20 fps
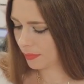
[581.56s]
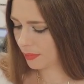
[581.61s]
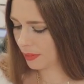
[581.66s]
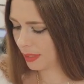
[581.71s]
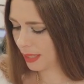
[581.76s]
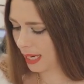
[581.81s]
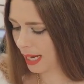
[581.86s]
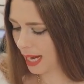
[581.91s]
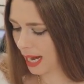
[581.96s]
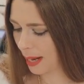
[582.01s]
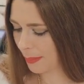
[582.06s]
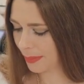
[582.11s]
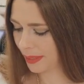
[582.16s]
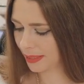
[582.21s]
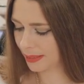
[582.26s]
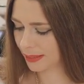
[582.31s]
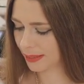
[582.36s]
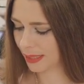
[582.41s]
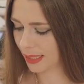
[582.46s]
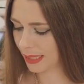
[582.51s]
Okay, I'm
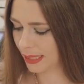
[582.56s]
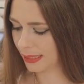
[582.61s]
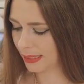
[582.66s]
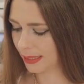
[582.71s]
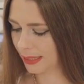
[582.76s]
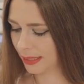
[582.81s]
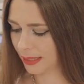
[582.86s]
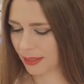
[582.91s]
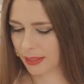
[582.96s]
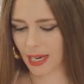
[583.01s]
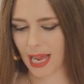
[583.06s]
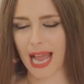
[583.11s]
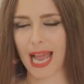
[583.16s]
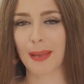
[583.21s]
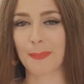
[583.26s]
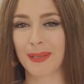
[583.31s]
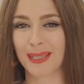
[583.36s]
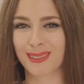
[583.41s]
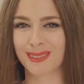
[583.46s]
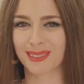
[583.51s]
excited here.
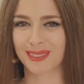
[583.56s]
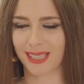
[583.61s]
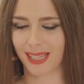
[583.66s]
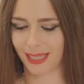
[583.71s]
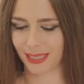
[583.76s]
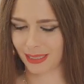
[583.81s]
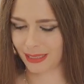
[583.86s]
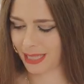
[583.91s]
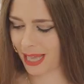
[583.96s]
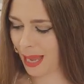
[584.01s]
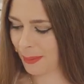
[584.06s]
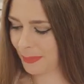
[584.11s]
I'm excited.